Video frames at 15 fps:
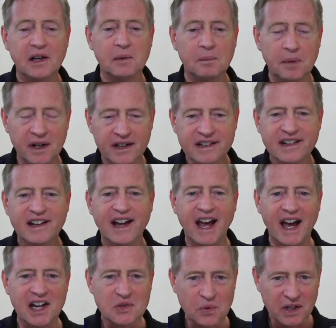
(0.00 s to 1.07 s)
But
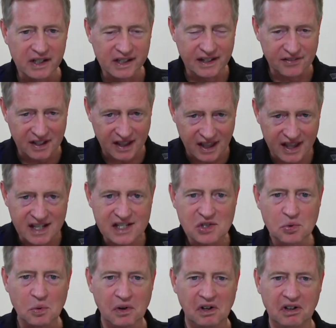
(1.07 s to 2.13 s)
as we live in this
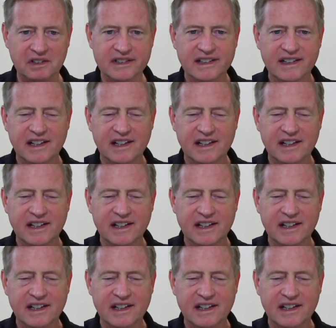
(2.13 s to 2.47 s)
world,